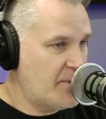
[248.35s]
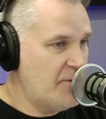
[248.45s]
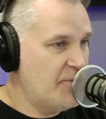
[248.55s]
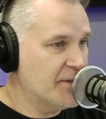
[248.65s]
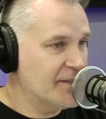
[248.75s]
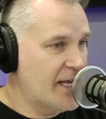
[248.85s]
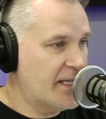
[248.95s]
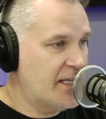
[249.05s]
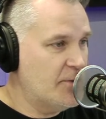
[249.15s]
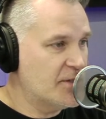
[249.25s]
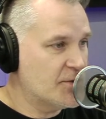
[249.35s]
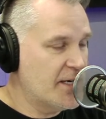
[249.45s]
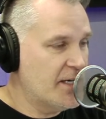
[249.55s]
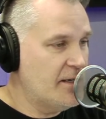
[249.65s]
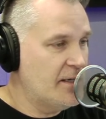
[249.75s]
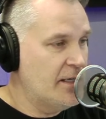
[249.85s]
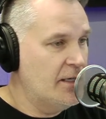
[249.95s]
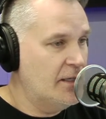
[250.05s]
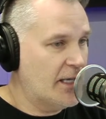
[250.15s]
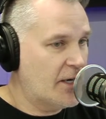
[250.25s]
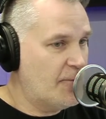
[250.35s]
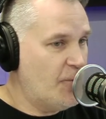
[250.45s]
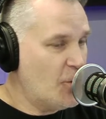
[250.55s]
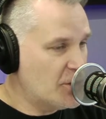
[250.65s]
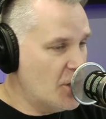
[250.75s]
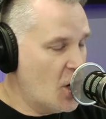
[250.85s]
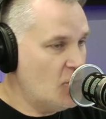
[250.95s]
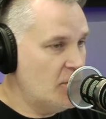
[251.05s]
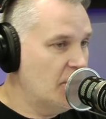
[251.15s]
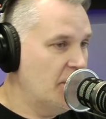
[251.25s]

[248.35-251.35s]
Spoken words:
He feels like he was treated like a footnote